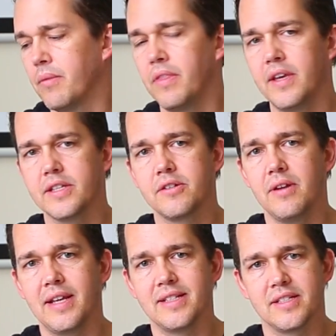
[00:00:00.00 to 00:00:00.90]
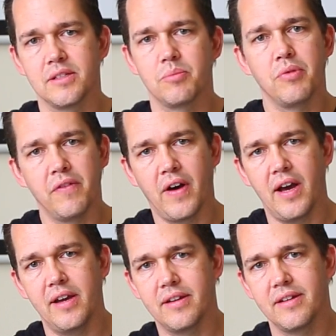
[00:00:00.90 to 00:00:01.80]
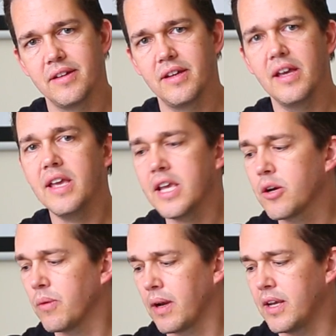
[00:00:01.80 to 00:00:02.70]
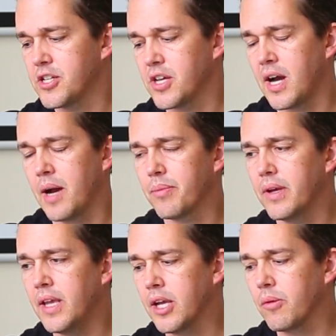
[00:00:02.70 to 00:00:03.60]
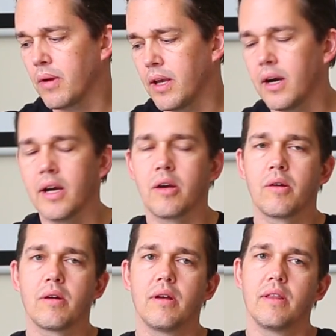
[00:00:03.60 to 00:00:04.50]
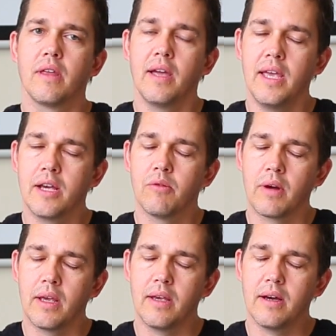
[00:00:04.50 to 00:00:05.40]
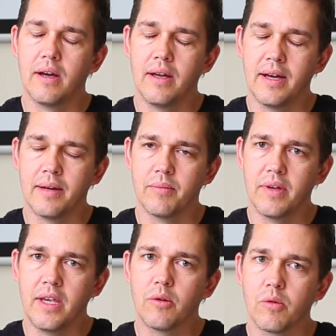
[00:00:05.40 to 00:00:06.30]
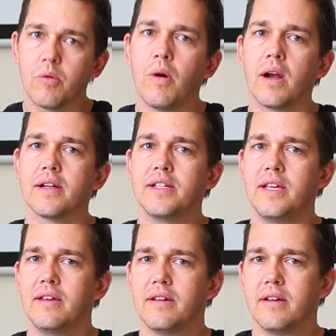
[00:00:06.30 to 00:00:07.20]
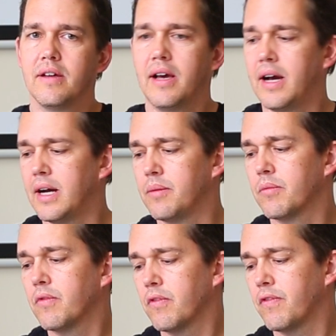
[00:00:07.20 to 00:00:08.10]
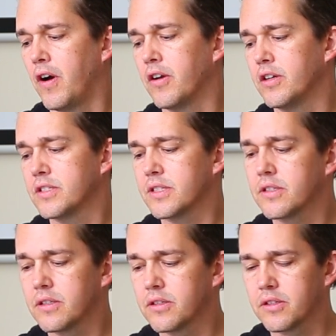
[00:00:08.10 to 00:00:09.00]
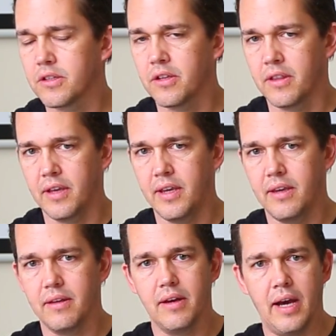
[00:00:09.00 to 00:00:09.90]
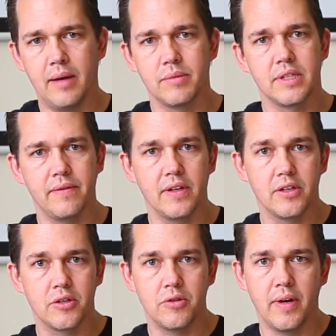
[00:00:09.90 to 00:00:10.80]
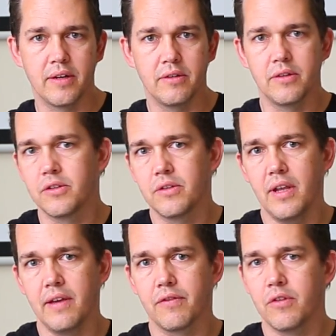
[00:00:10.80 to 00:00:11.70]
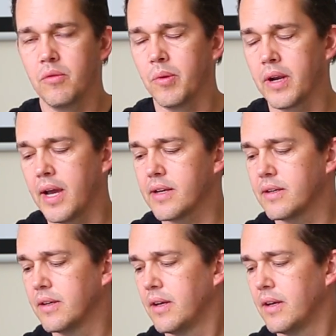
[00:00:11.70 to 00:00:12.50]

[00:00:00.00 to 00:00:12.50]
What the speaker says: These two lenses provide equally sharp, equally high, equal quality photos to the 70-200 f2.8,